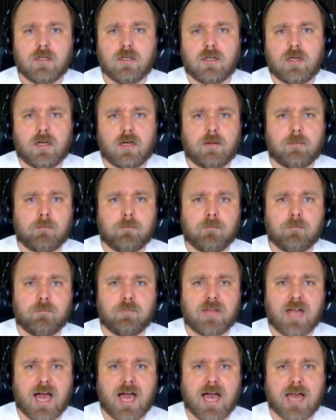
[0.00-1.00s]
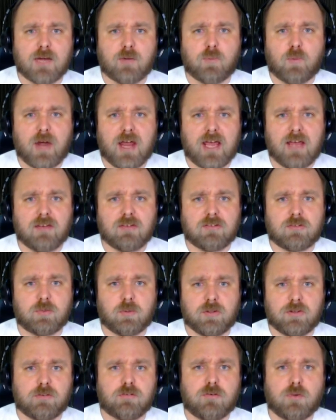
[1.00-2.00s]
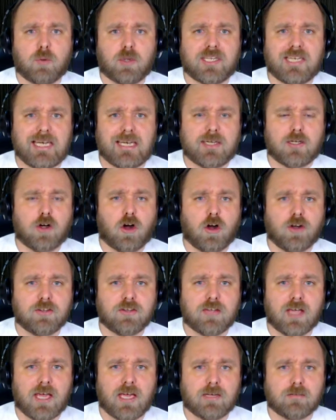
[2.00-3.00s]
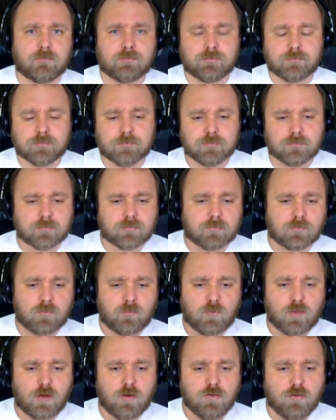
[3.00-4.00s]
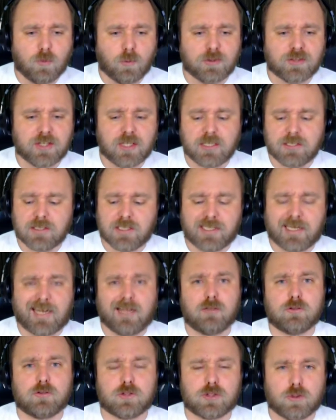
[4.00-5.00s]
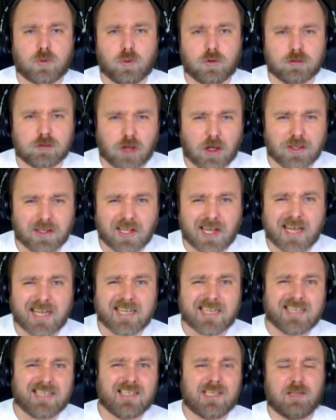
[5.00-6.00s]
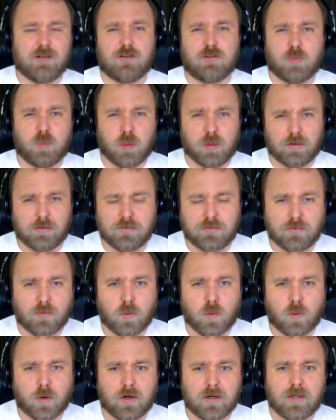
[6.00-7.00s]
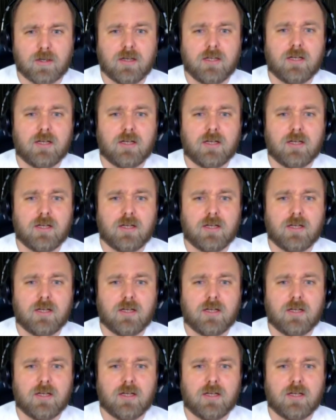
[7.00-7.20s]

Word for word: high-res, well, the 4K content for things like Elder Scrolls Online, Gears of War 4,